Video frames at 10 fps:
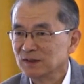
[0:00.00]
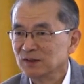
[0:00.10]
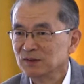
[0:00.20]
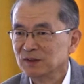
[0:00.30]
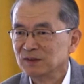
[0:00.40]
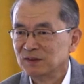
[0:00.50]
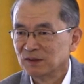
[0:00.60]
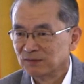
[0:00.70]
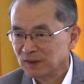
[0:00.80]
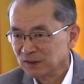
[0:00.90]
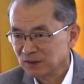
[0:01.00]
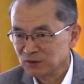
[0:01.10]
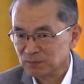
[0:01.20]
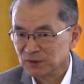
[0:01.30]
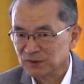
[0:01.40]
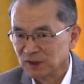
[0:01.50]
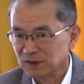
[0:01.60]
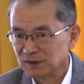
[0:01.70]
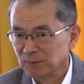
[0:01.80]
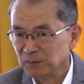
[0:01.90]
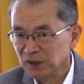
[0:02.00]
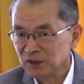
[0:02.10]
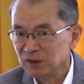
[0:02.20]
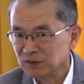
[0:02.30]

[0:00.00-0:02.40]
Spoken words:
the founding spirit at the beginning